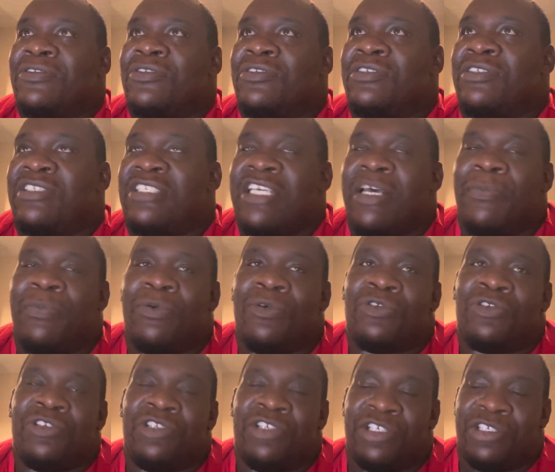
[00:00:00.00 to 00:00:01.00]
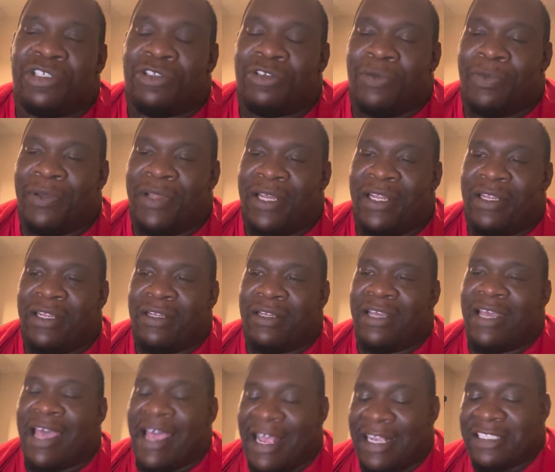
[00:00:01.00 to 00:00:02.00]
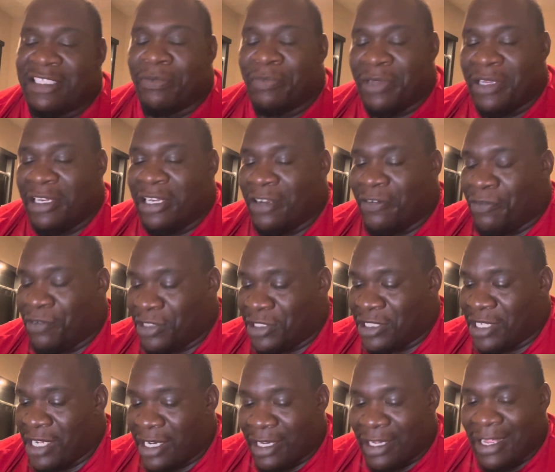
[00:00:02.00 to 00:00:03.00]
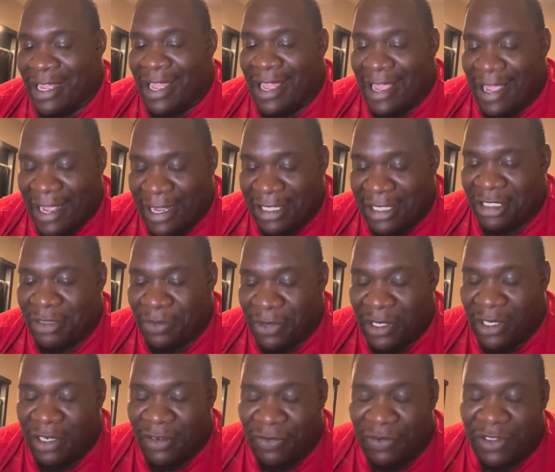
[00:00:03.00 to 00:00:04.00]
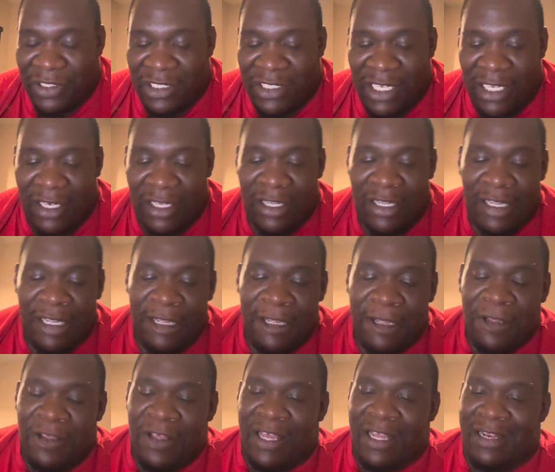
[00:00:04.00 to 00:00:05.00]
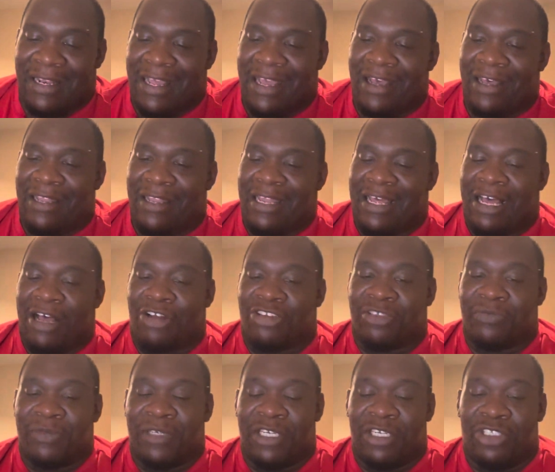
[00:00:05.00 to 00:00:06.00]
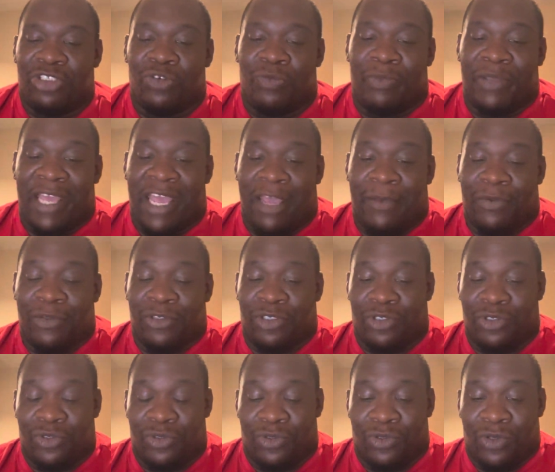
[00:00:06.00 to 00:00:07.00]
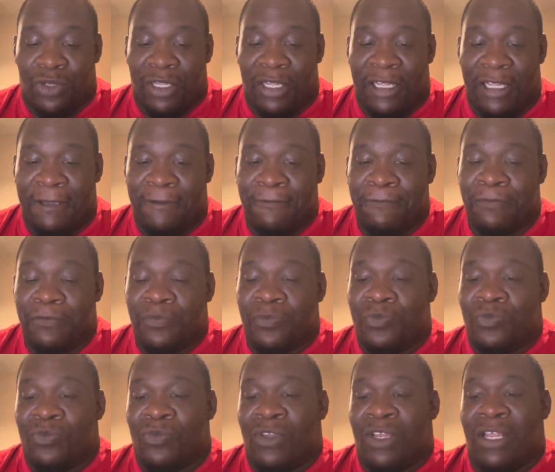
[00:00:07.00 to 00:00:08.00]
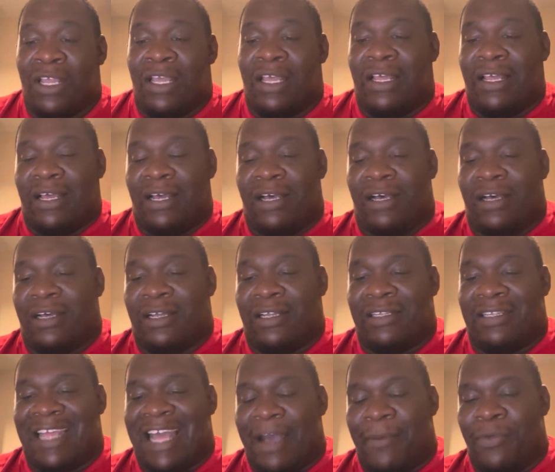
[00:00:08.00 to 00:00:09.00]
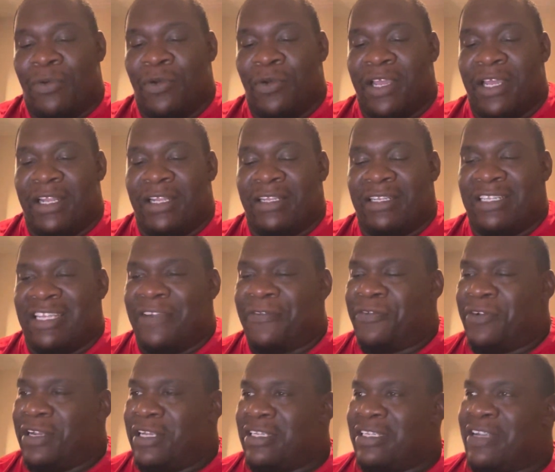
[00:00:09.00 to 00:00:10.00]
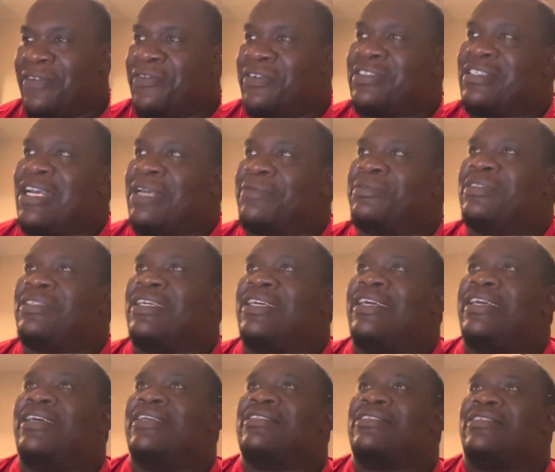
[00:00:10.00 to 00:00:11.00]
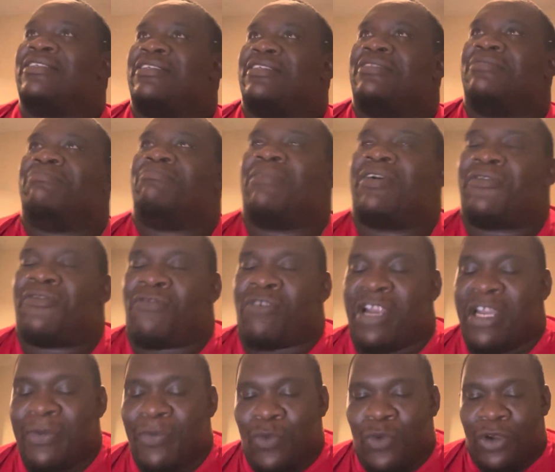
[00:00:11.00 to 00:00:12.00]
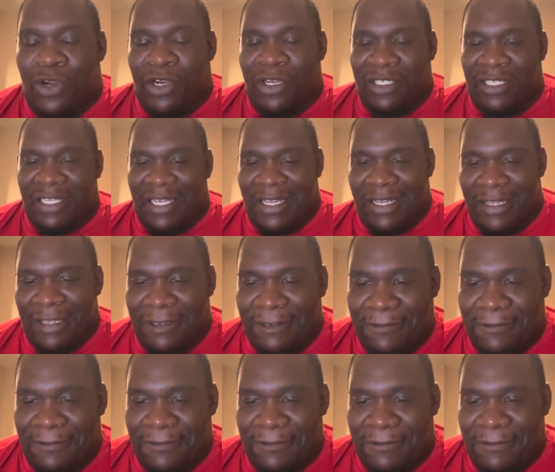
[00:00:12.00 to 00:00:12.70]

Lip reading: simple traditional planning. It has to be differentiated. It has to be differentiated, and that allows me to be able to dabble in different types of things. And my framework that